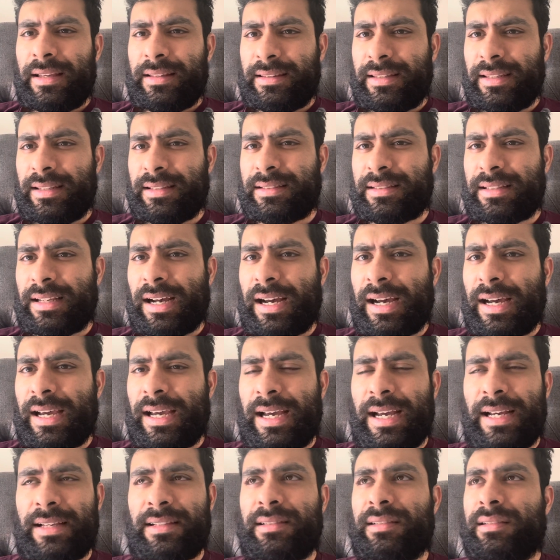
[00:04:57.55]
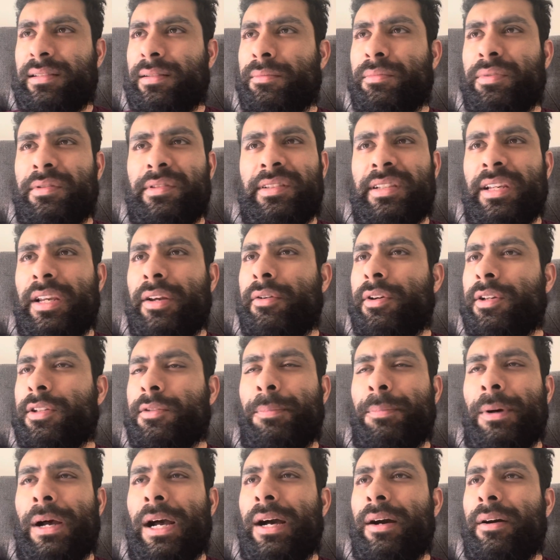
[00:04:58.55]
this guy has some serious
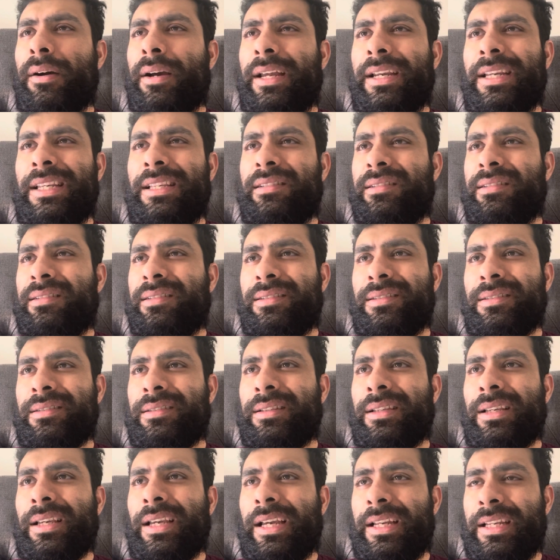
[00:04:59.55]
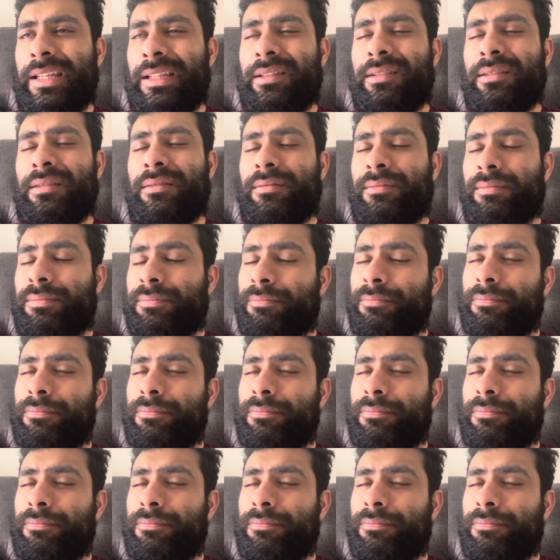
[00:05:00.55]
power and he's, and he's,